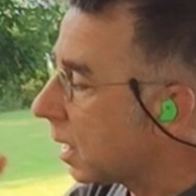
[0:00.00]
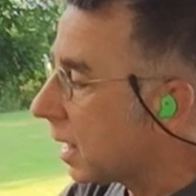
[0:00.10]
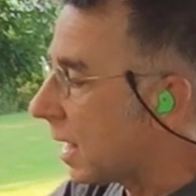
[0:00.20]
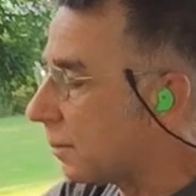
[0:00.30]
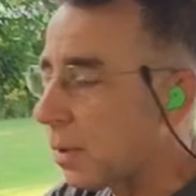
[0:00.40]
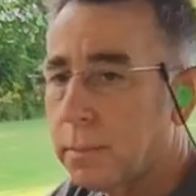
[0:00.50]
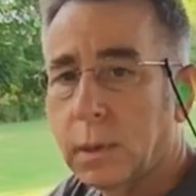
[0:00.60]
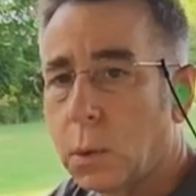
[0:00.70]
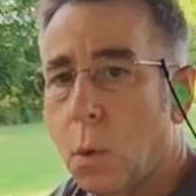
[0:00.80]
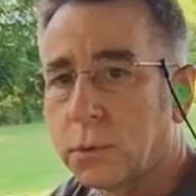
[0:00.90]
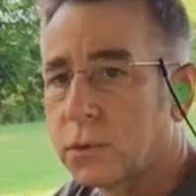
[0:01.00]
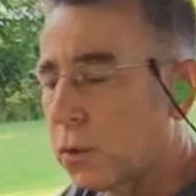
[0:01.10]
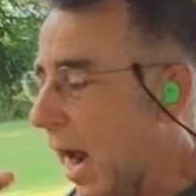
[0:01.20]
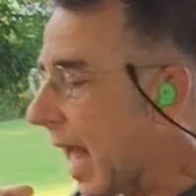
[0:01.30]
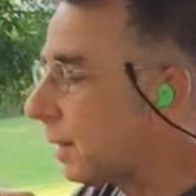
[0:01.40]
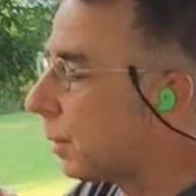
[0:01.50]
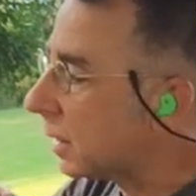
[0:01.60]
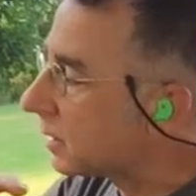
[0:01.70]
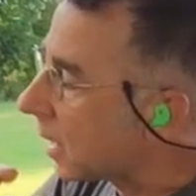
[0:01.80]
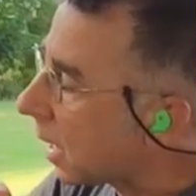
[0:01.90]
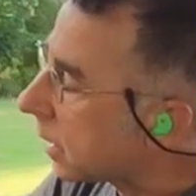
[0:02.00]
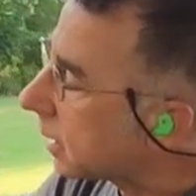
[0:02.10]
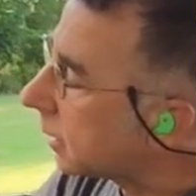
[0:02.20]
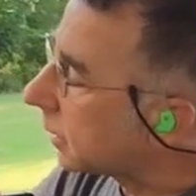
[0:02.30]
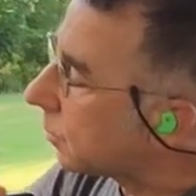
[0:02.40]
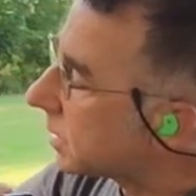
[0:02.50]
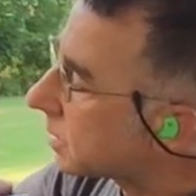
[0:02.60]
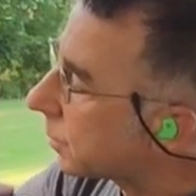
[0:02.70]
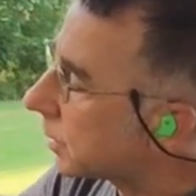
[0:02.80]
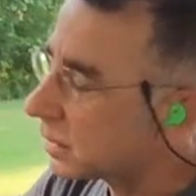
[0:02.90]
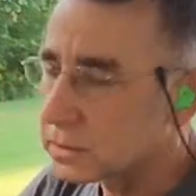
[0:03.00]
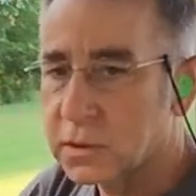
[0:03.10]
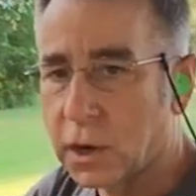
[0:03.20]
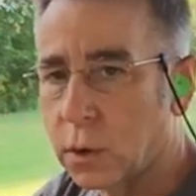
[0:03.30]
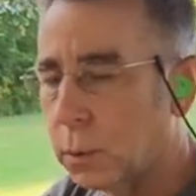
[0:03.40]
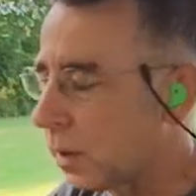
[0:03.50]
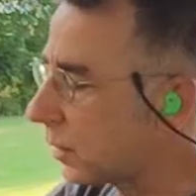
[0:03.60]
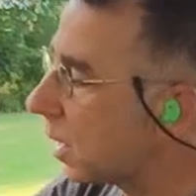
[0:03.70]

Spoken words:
it probably won't track, but it'll give me something to start with.